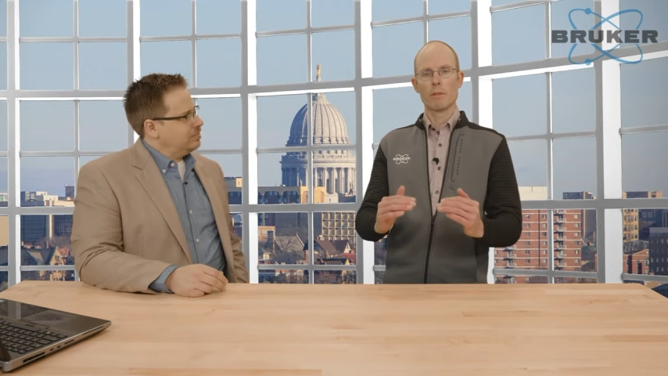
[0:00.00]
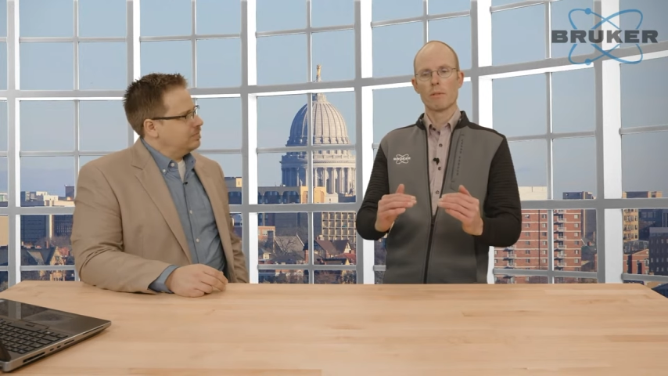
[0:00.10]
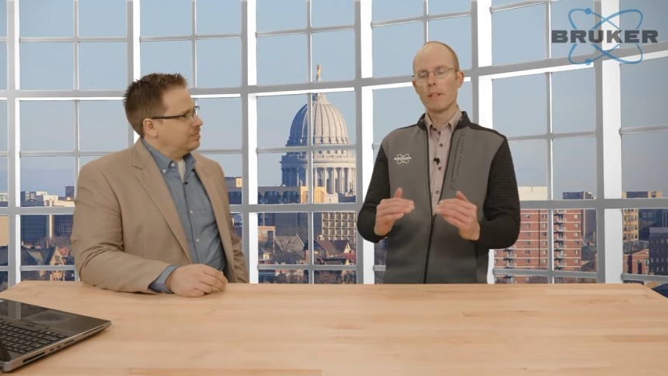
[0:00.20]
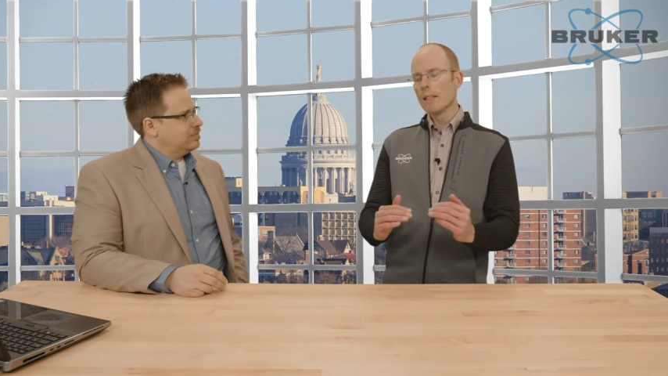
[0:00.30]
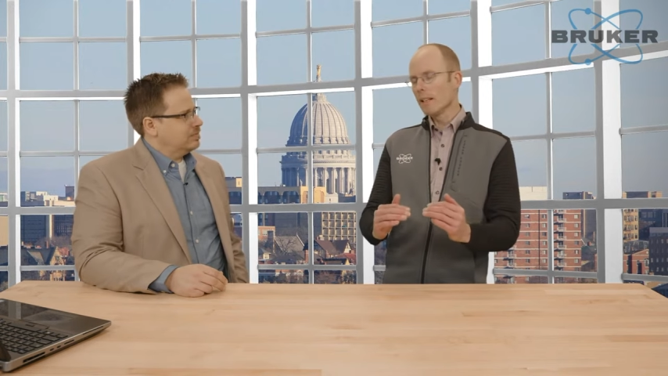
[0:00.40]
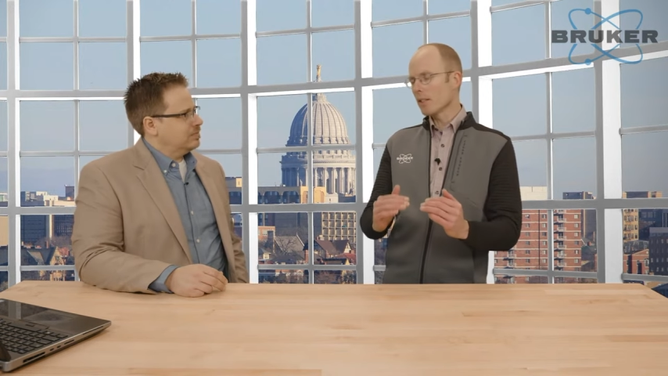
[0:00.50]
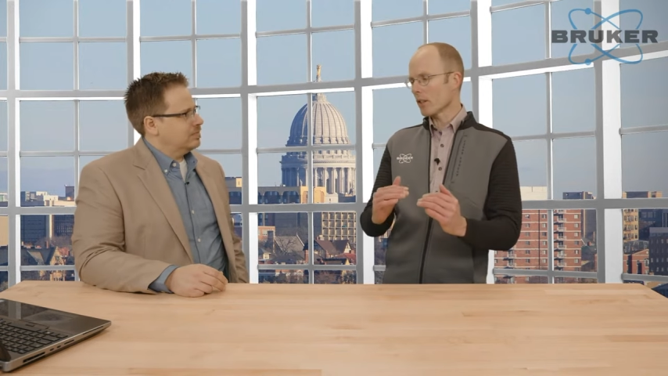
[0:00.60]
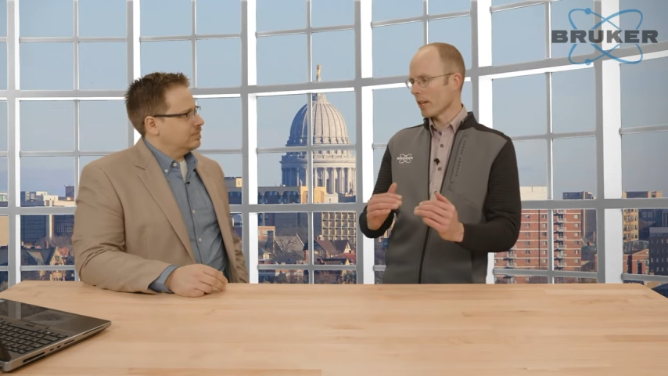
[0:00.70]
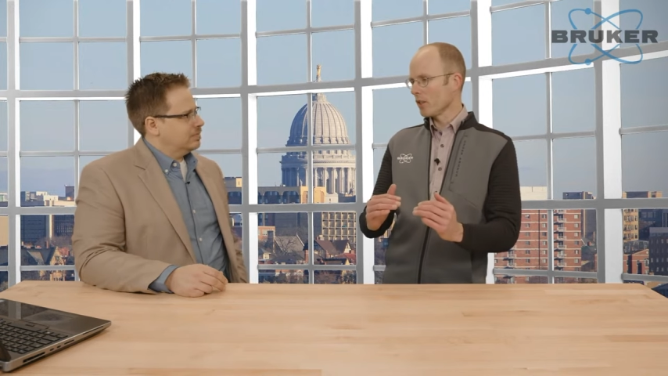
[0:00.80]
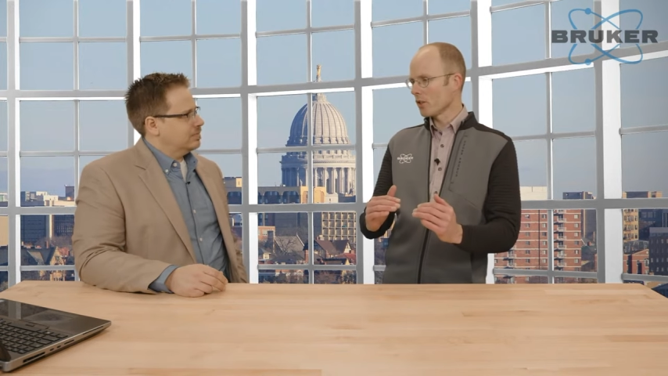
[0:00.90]
Speaker 1: we really
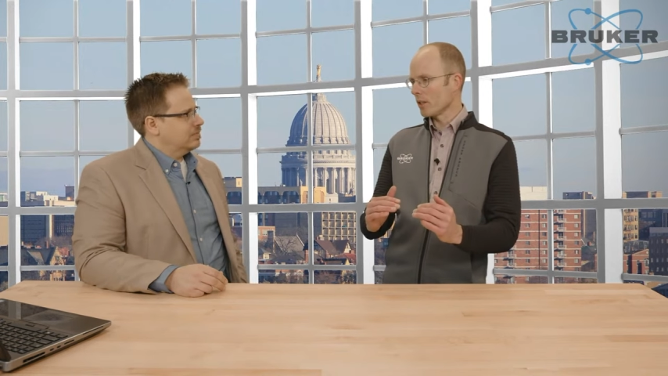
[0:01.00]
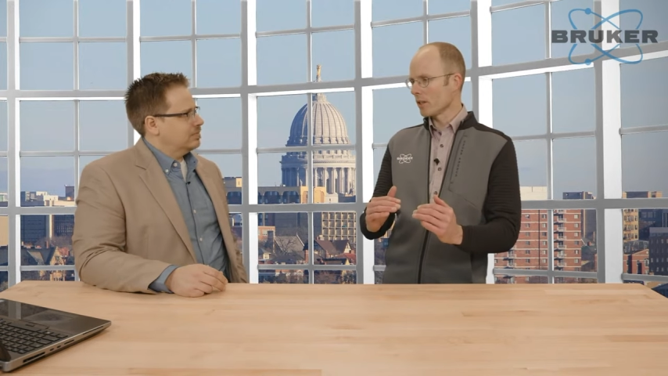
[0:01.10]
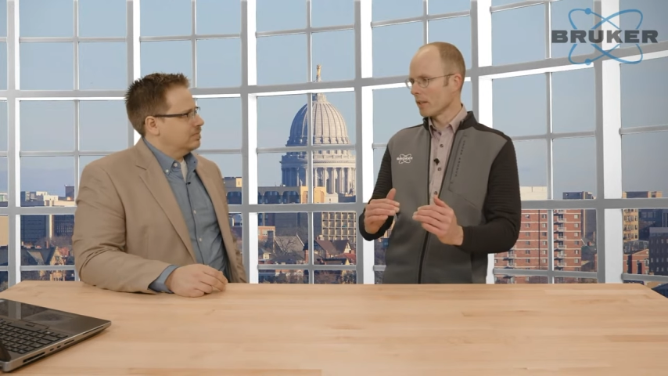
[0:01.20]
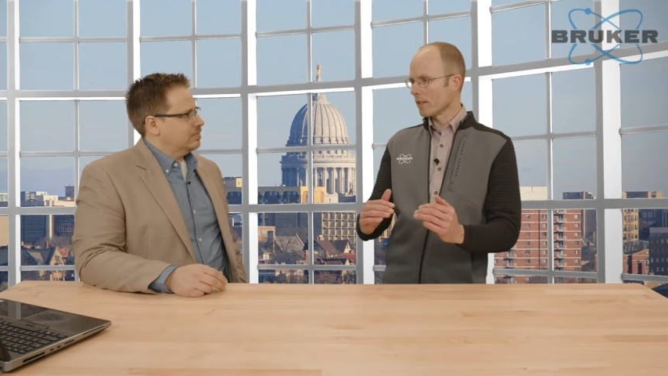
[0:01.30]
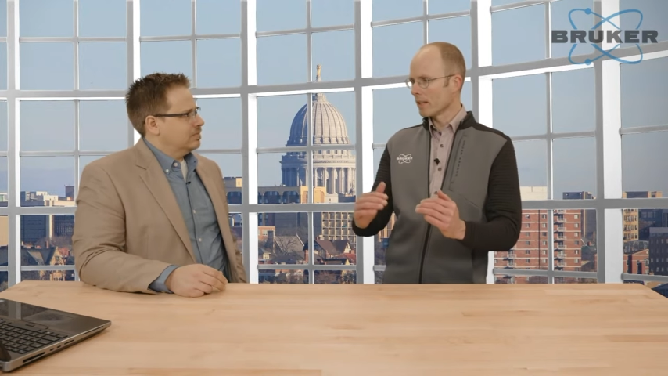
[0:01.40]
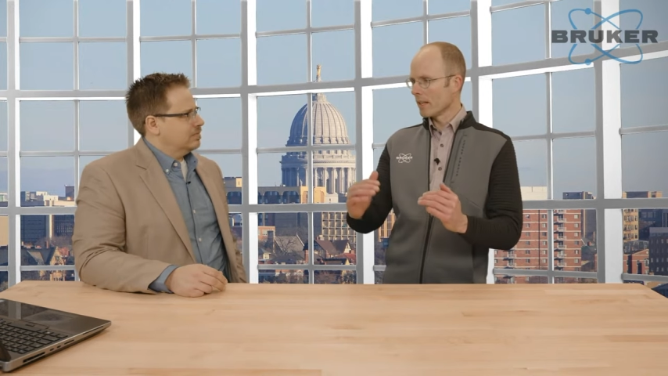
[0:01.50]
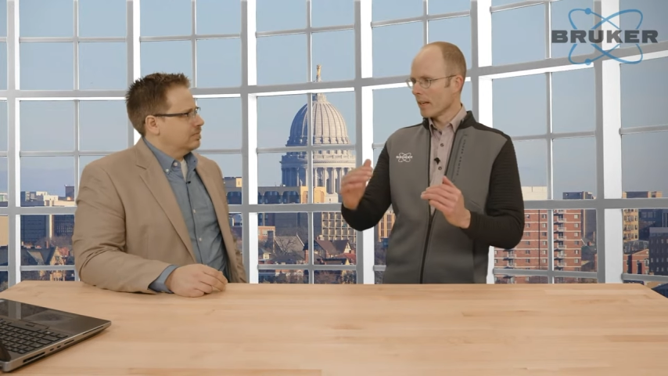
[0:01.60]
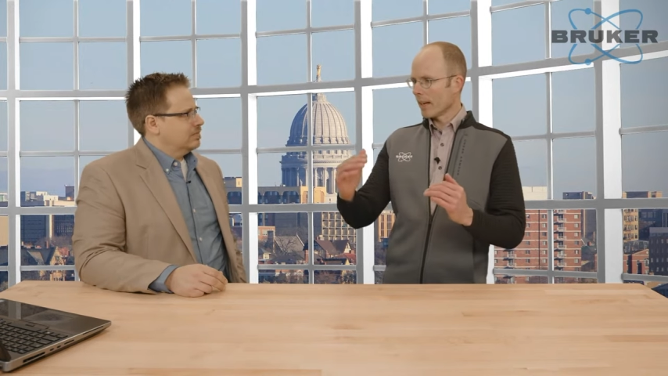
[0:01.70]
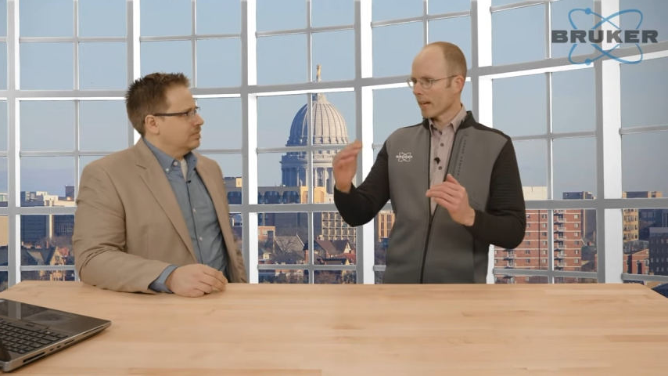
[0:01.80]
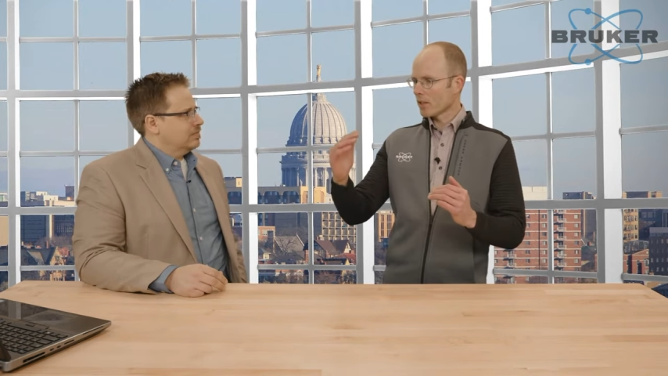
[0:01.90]
changed here is
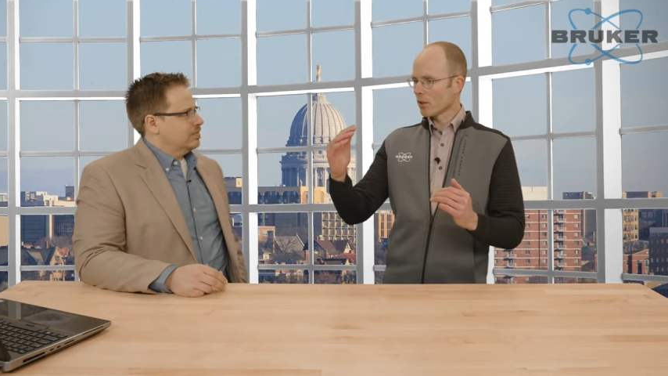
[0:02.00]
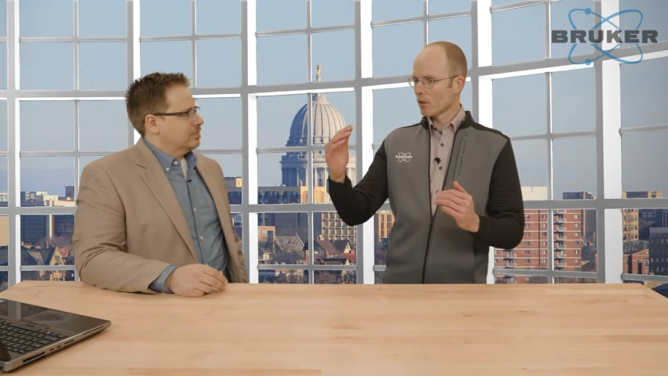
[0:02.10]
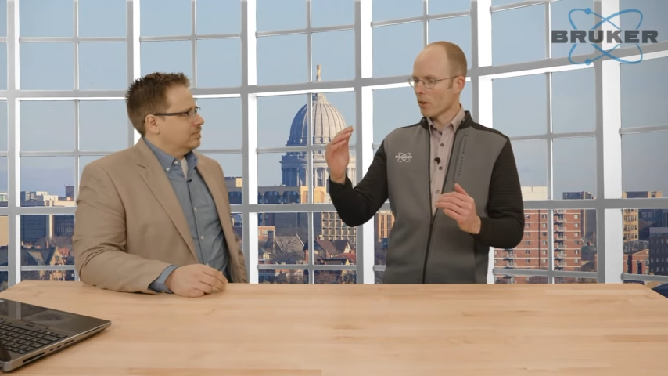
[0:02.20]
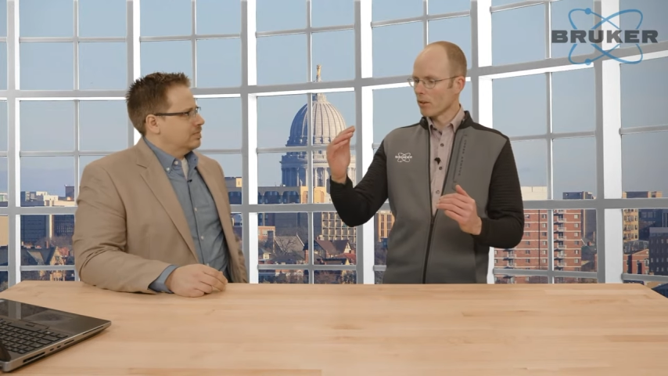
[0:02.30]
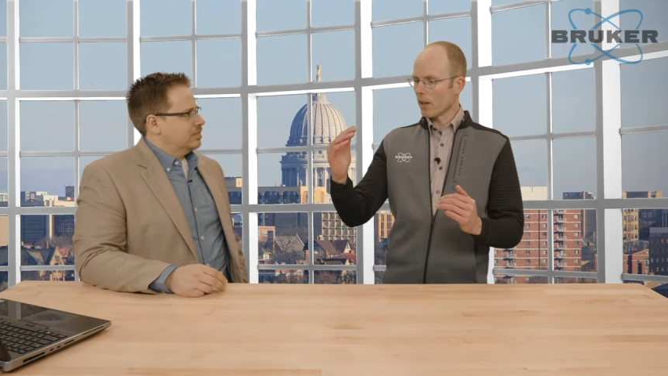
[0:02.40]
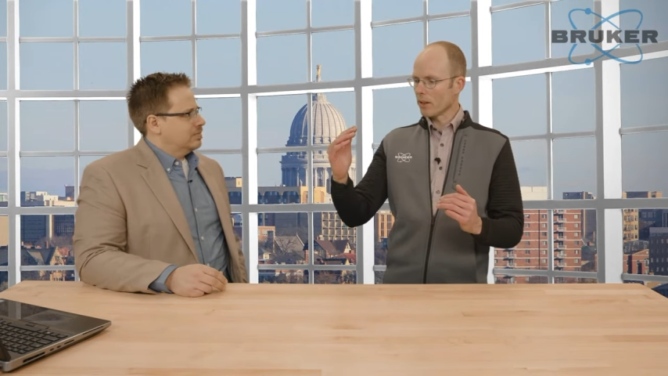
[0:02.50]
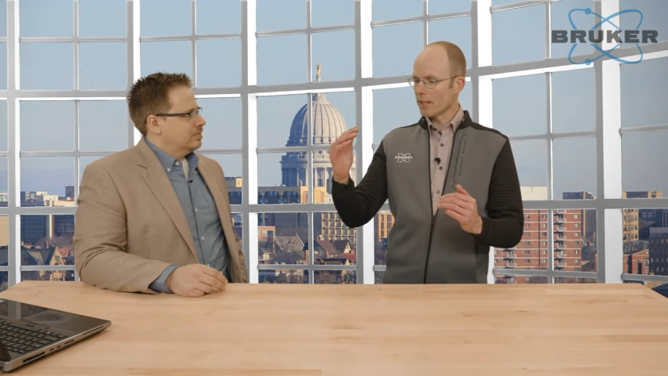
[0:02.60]
actually on the